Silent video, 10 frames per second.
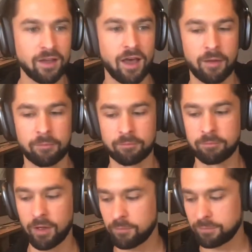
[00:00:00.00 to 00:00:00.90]

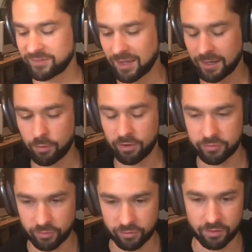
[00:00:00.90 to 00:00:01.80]
But Vitalik, I want to
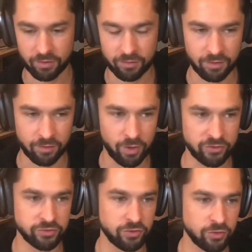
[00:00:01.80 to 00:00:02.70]
turn the
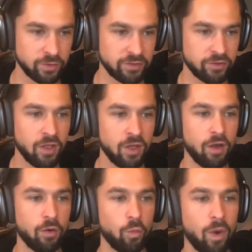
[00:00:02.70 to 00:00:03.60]
question to you is,
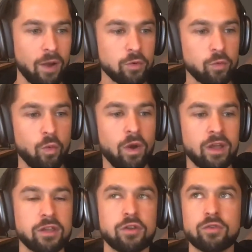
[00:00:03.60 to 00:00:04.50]

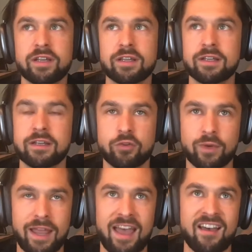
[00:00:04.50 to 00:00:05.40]
what utility do
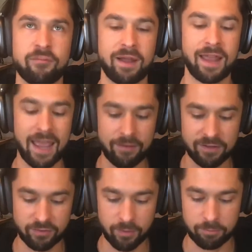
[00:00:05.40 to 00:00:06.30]
we have by
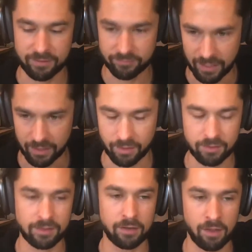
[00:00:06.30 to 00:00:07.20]
having some bit of
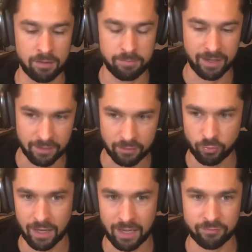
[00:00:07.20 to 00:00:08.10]
data embedded into
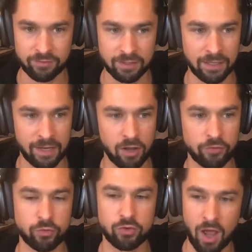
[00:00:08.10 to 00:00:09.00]
an NFT and
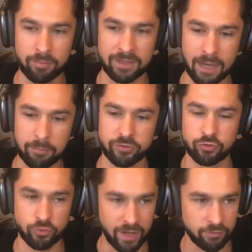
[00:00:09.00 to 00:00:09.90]
also not being able to
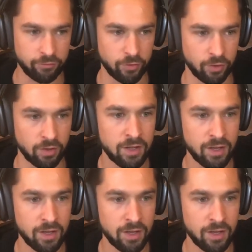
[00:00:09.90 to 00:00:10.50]
transfer